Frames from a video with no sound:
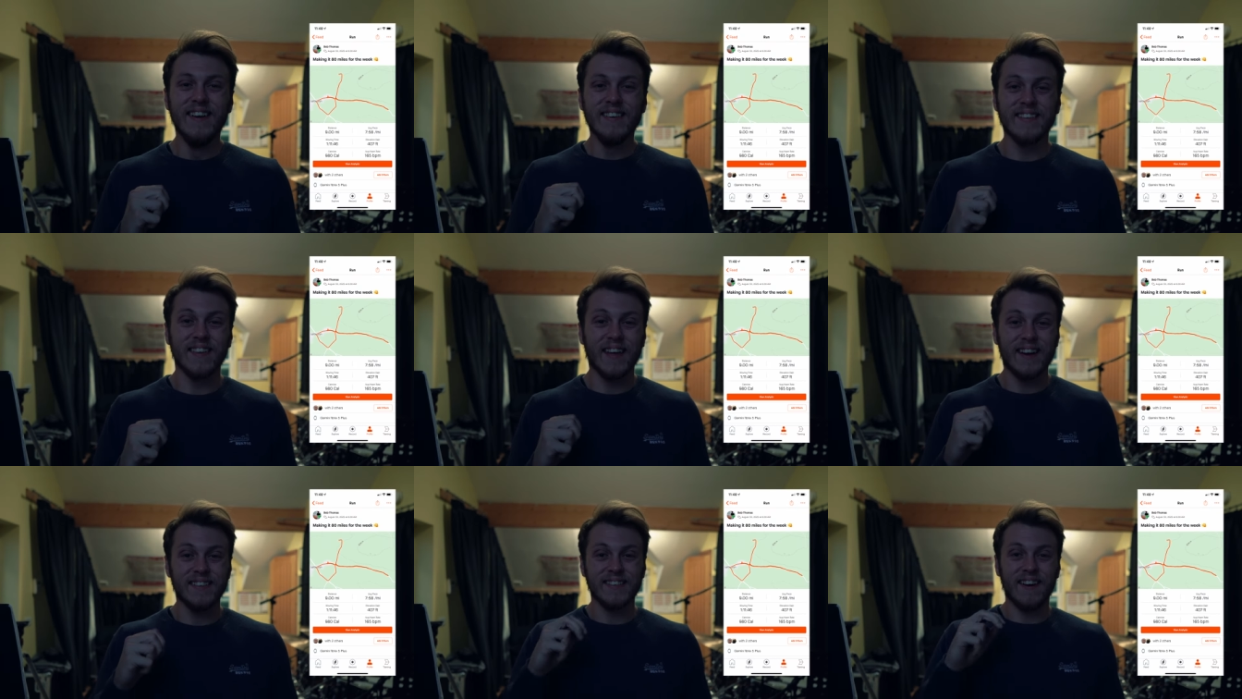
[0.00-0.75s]
So
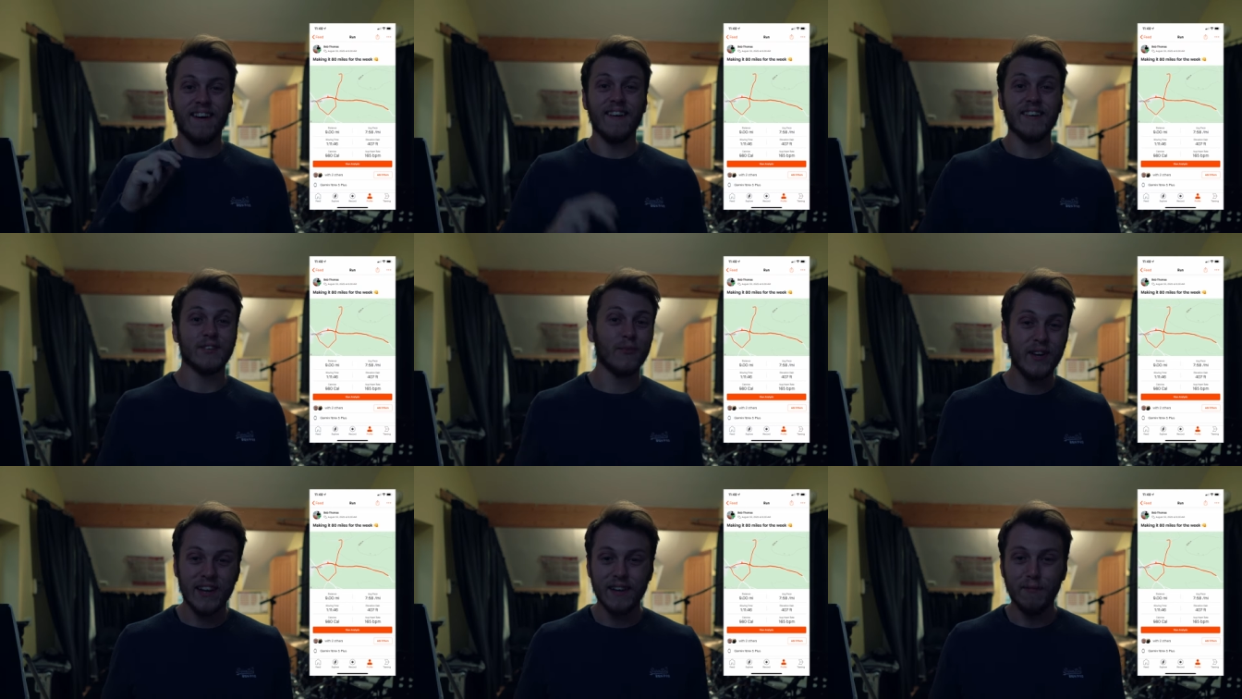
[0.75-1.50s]
that's the highest
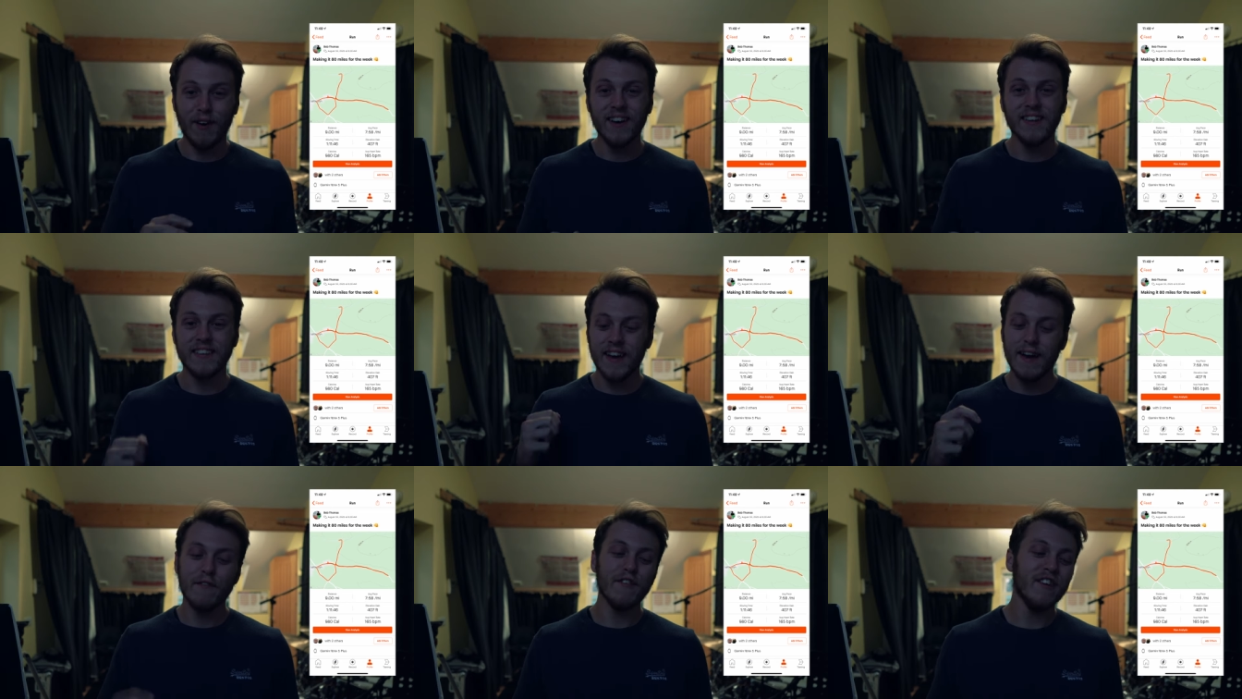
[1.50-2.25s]
weekly mileage
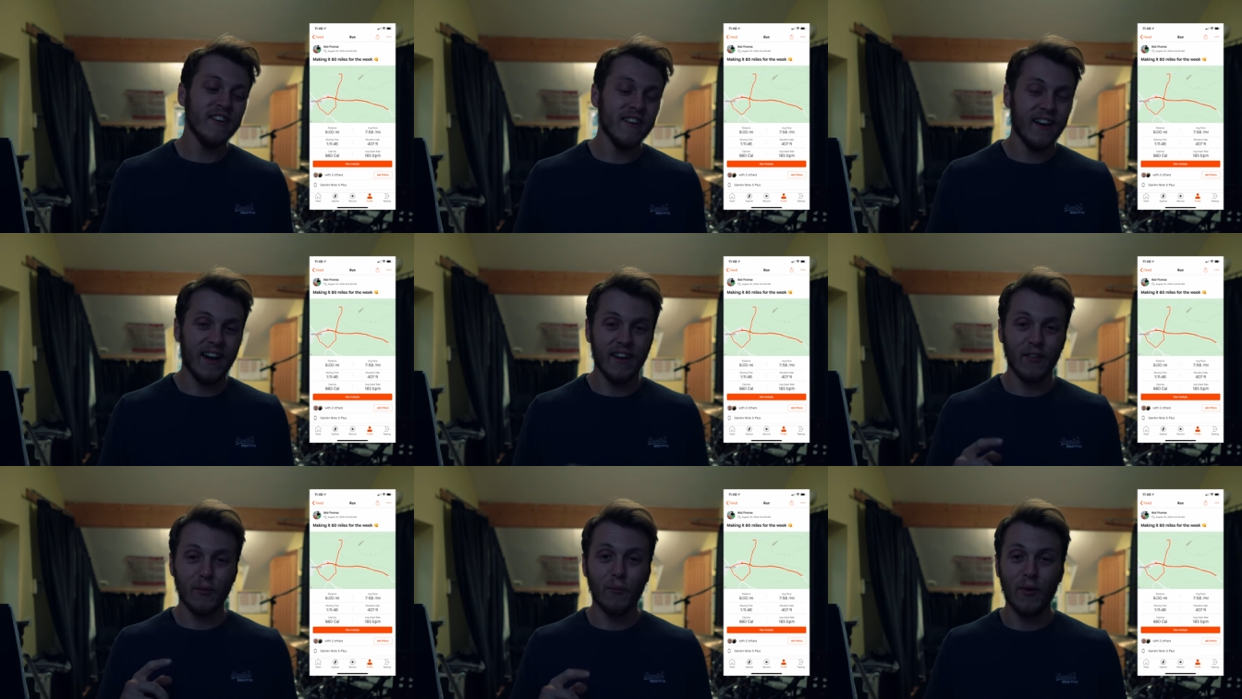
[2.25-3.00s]
ever,
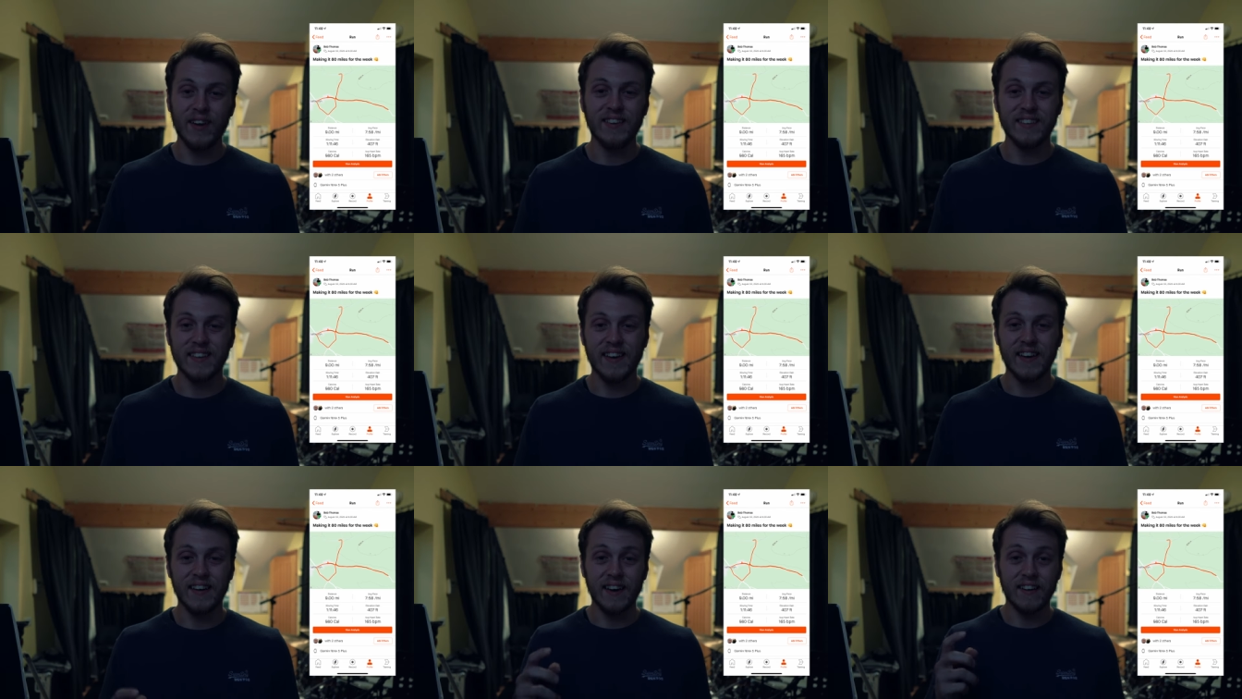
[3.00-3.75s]
and on
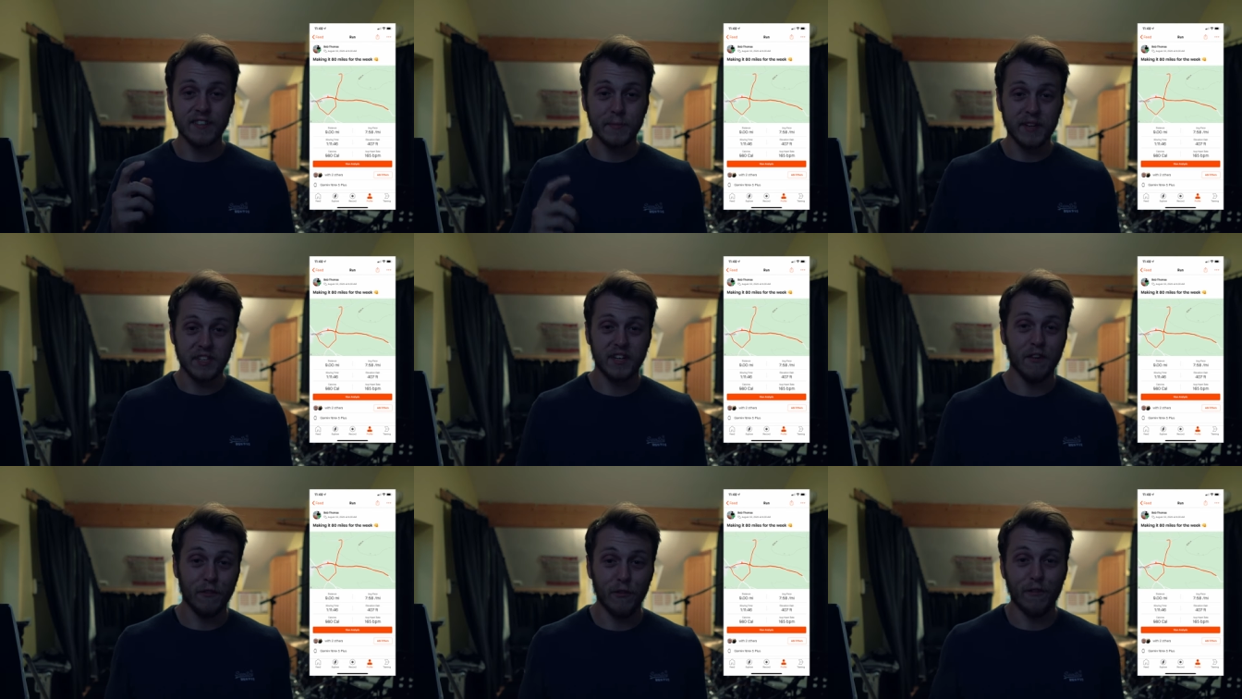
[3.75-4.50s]
Wednesday I smashed
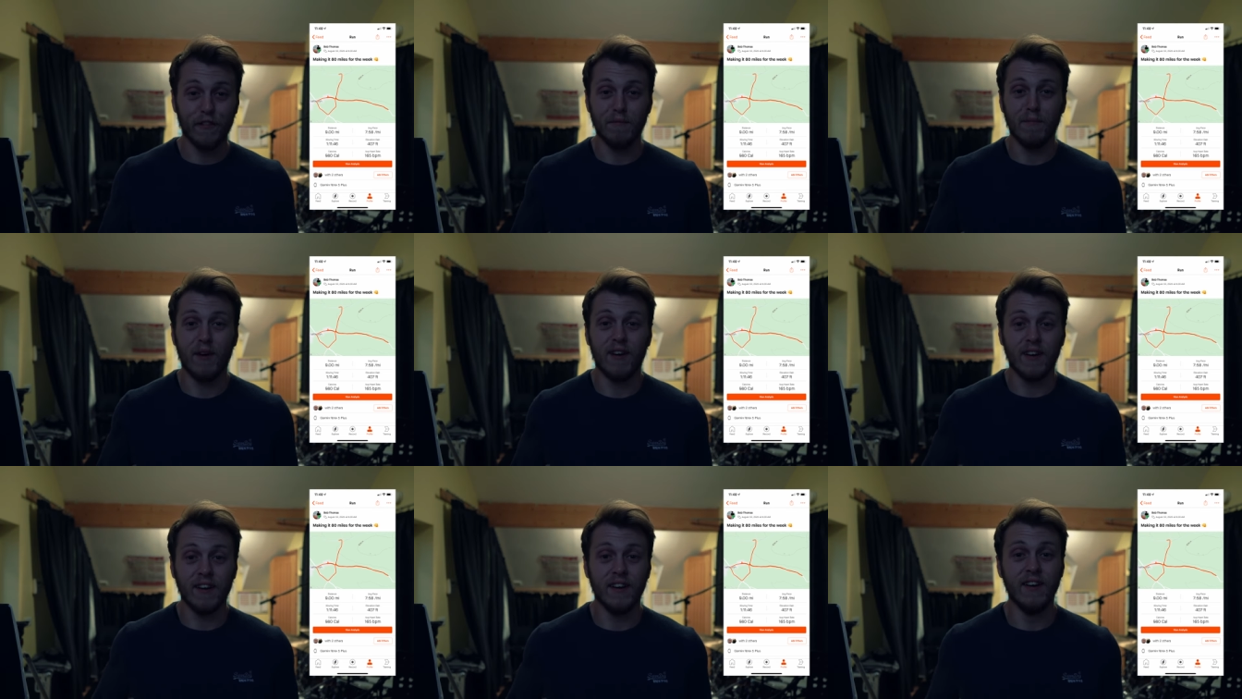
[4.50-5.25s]
out a forty-five
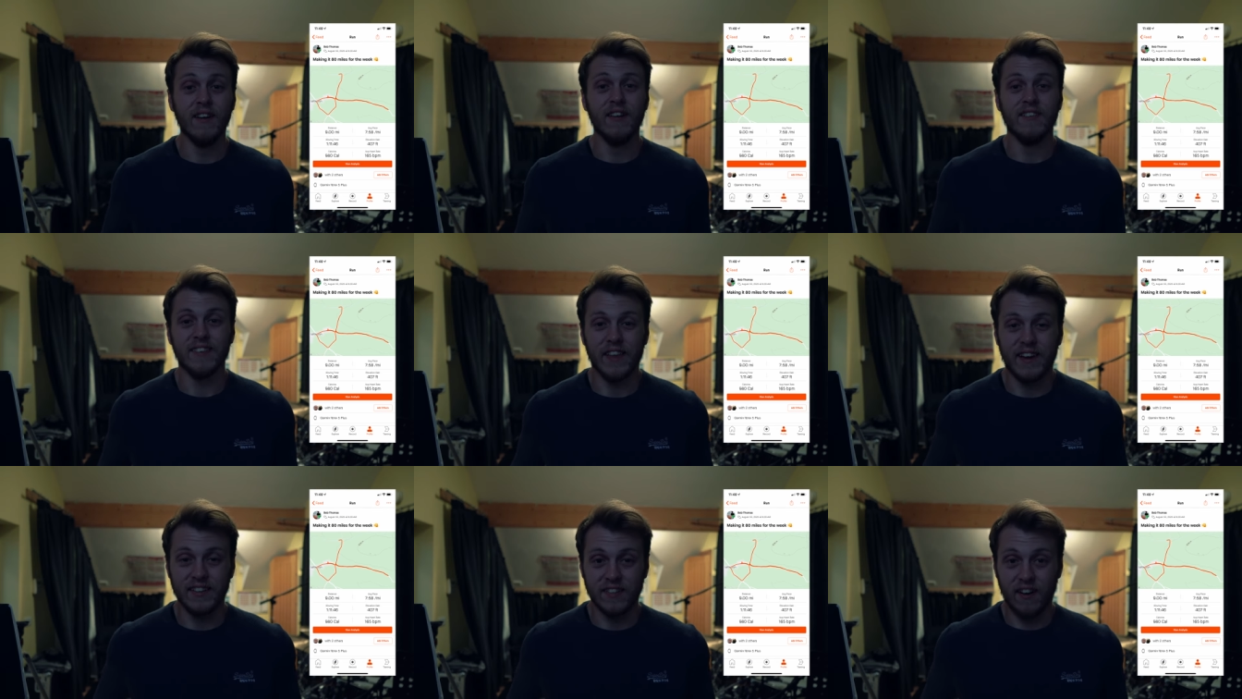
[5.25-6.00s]
miler, so
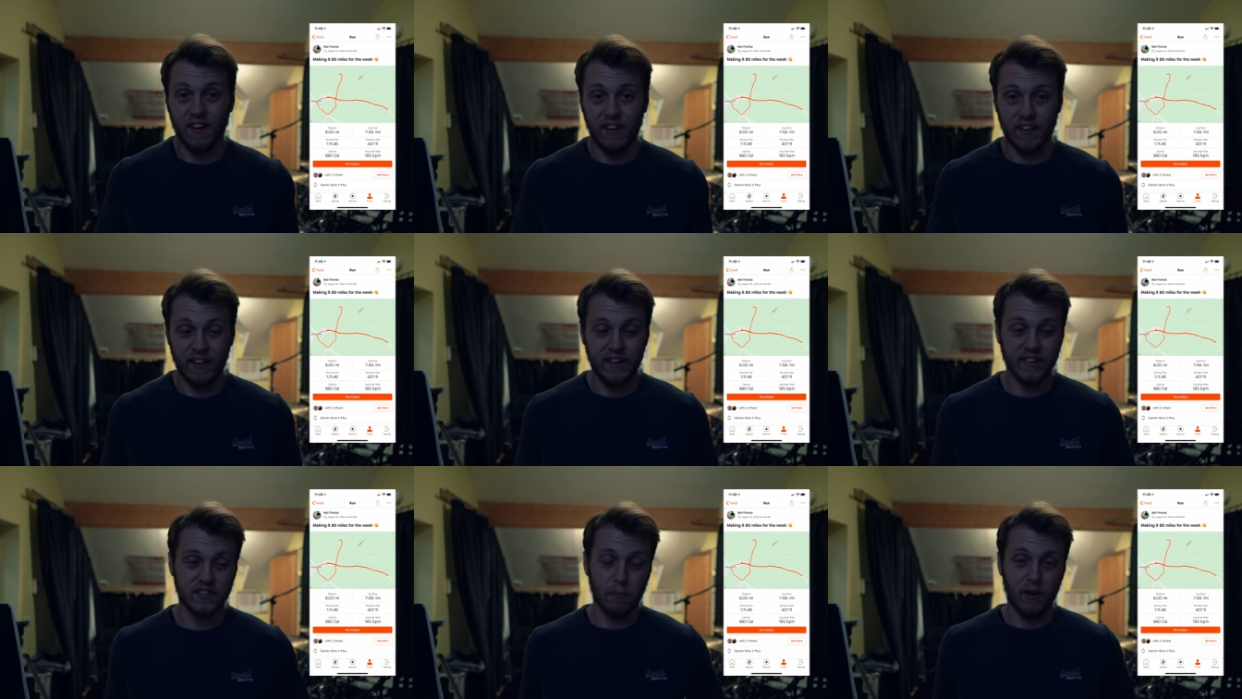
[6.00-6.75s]
that is the
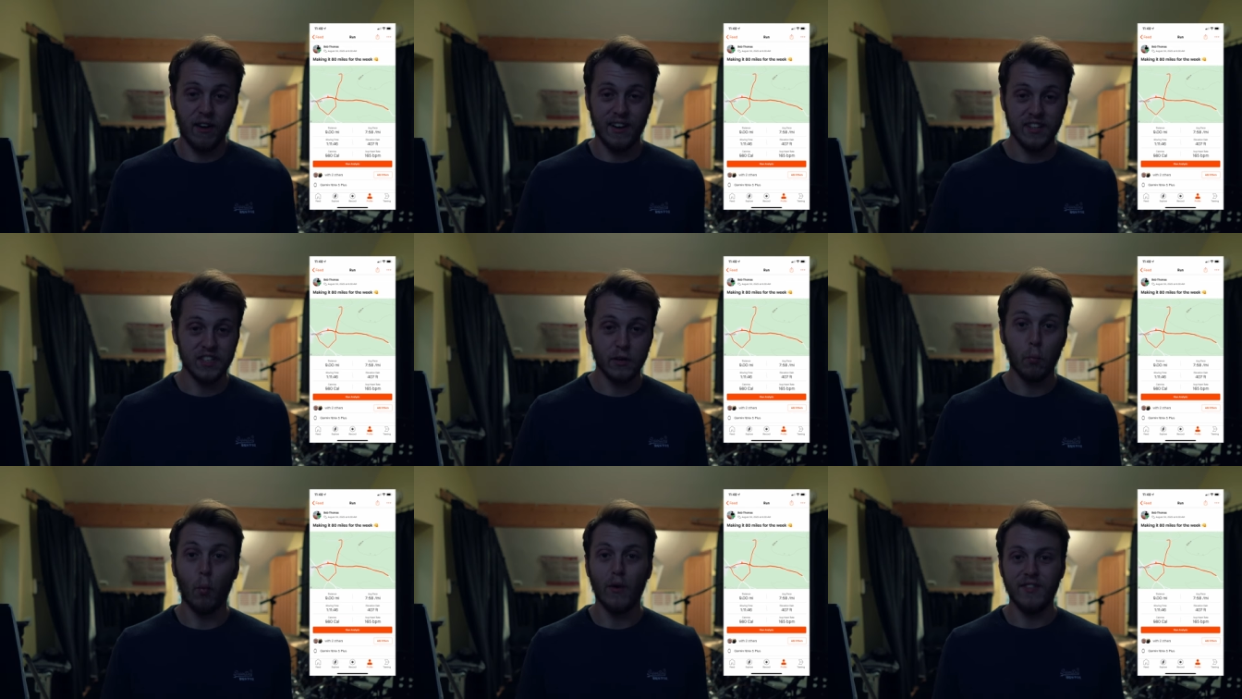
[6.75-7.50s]
highest mileage
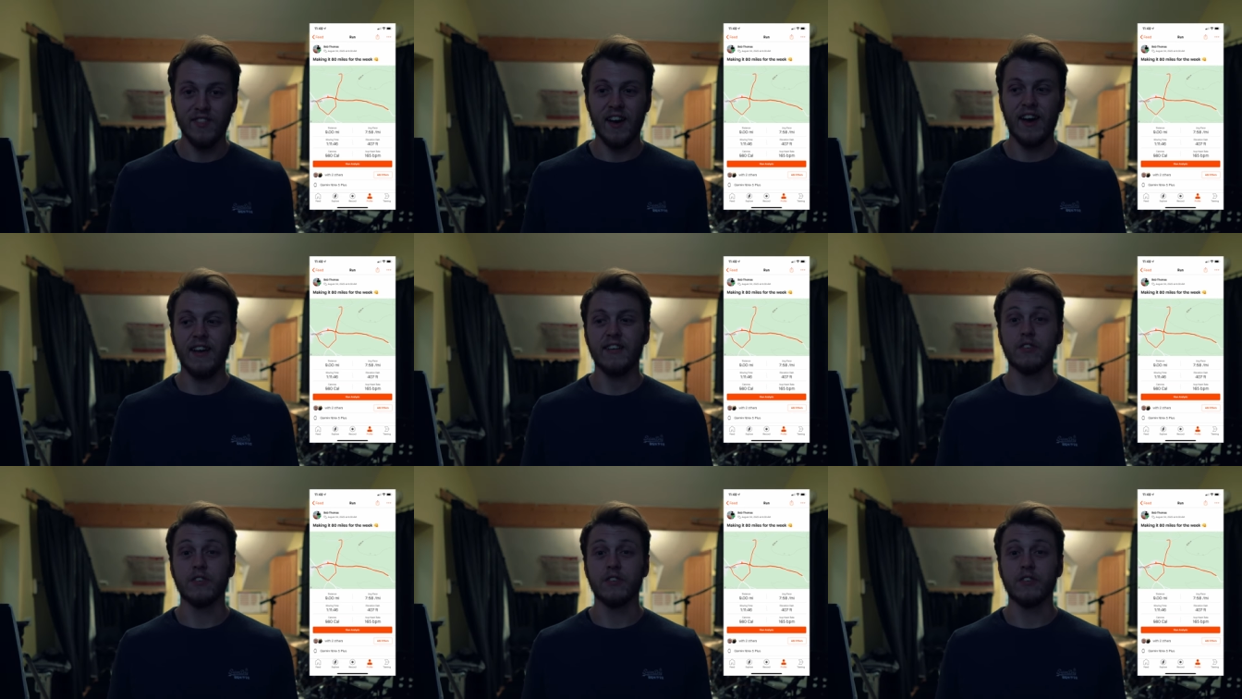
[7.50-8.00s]
in one day.